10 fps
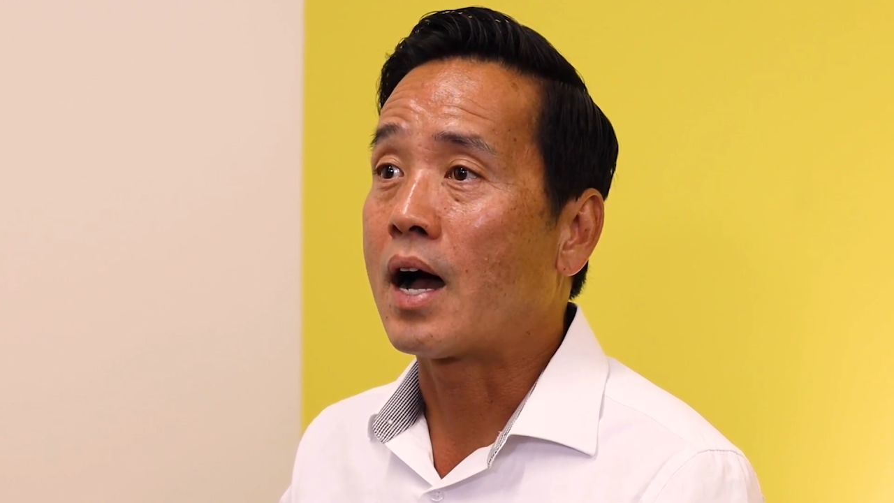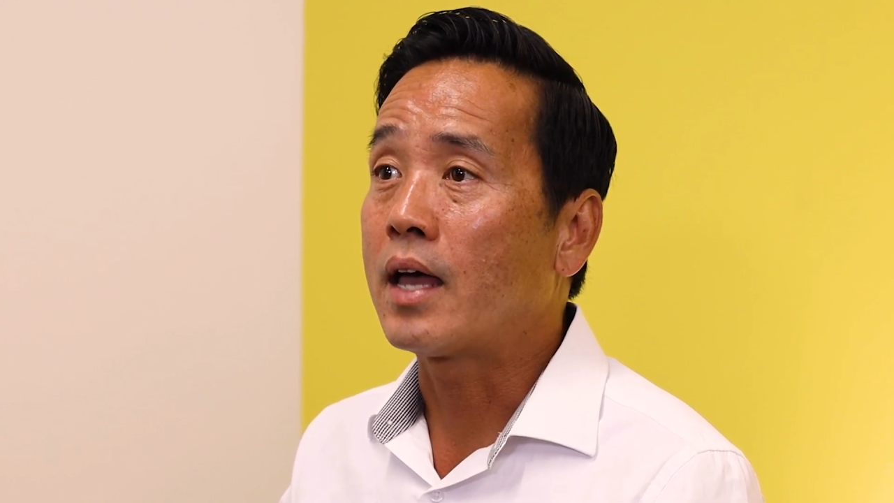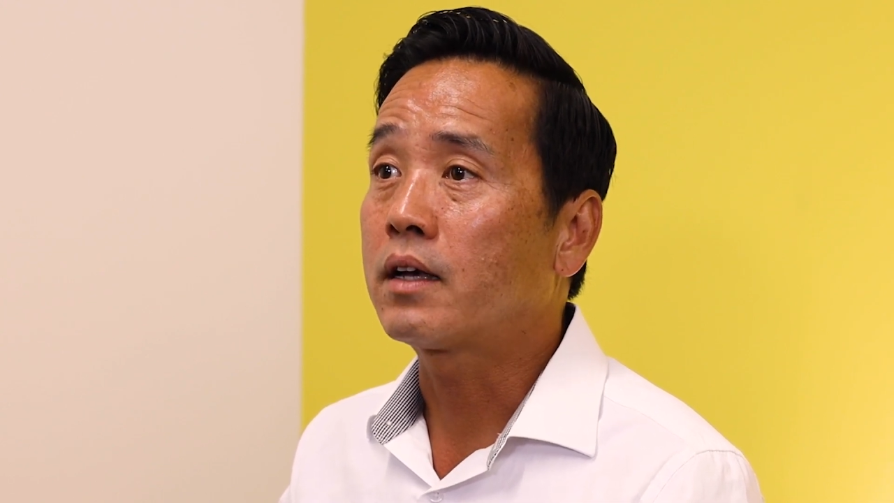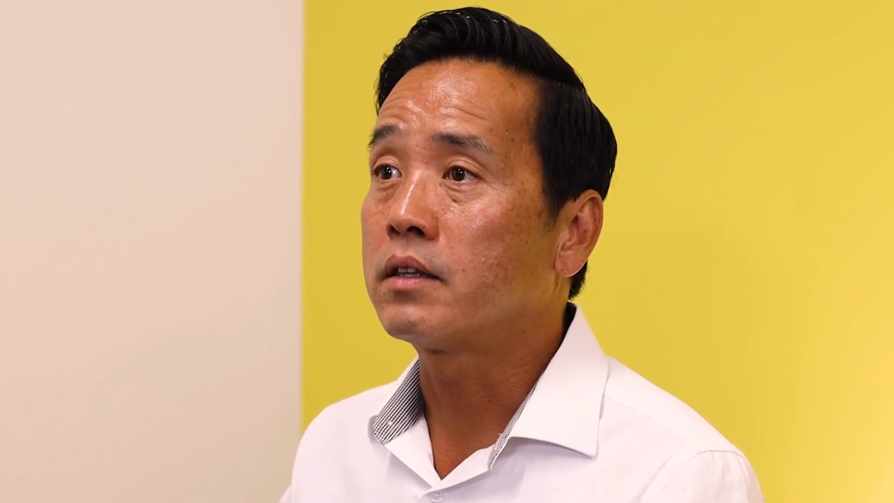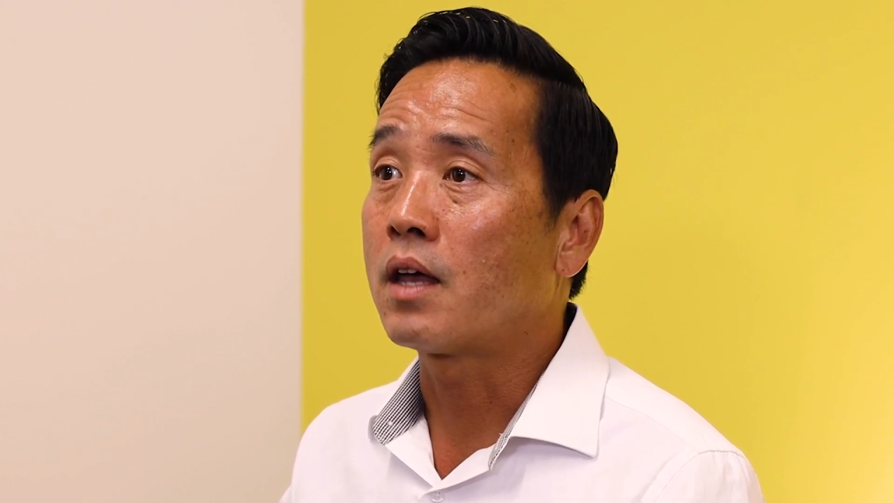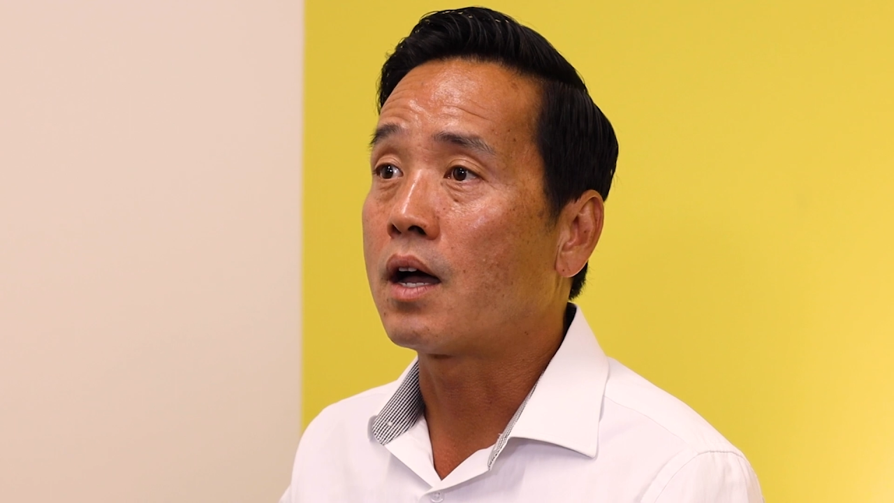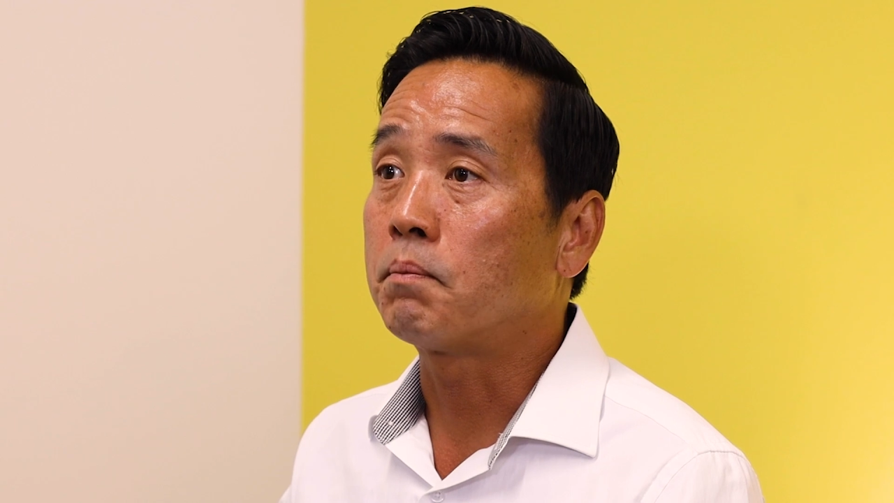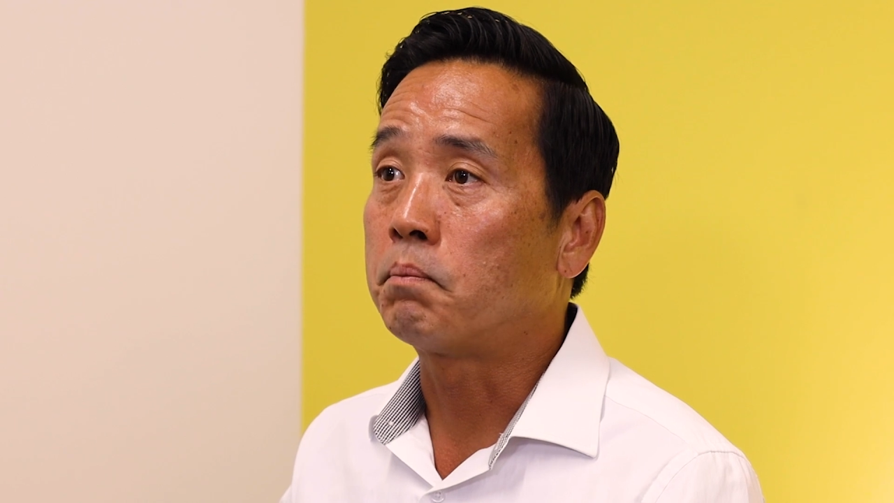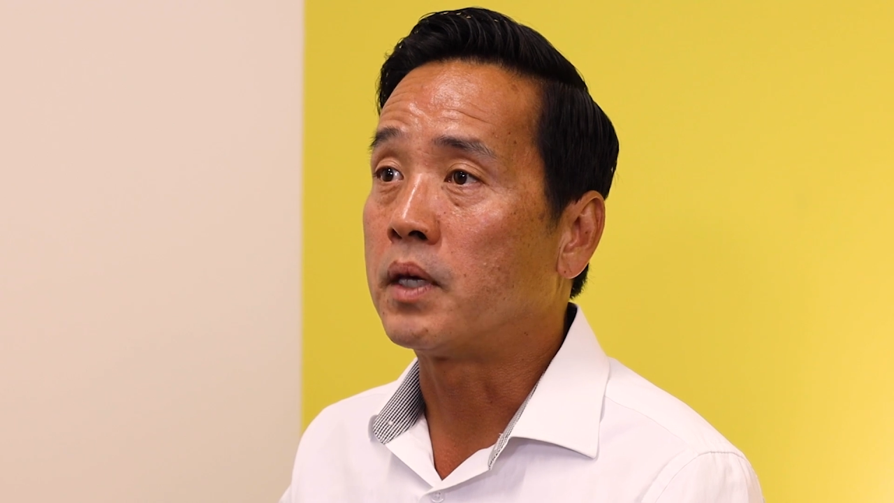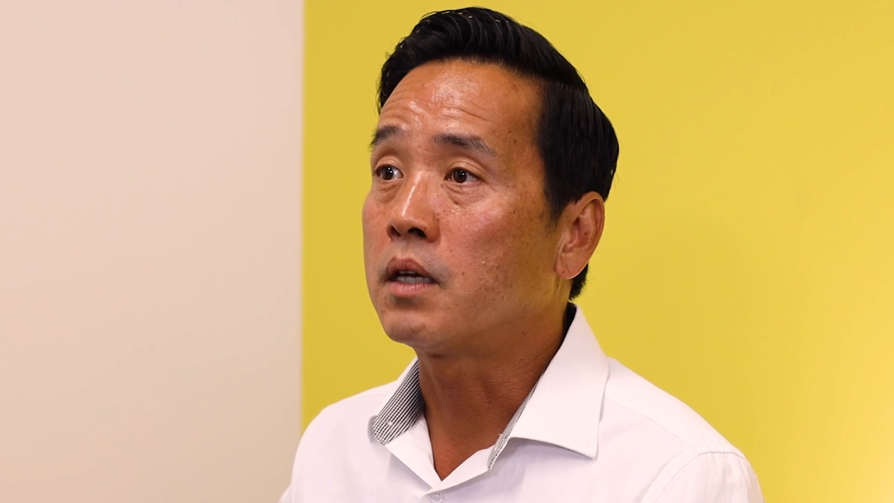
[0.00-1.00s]
I
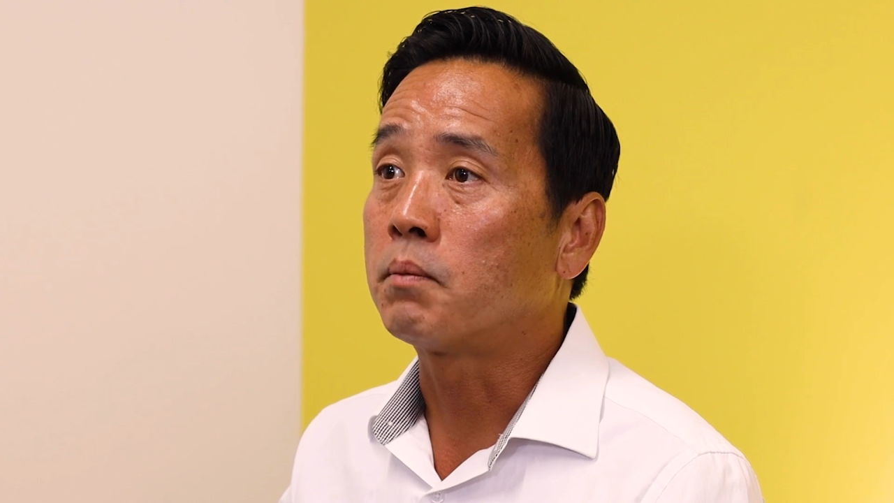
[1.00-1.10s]
cannot be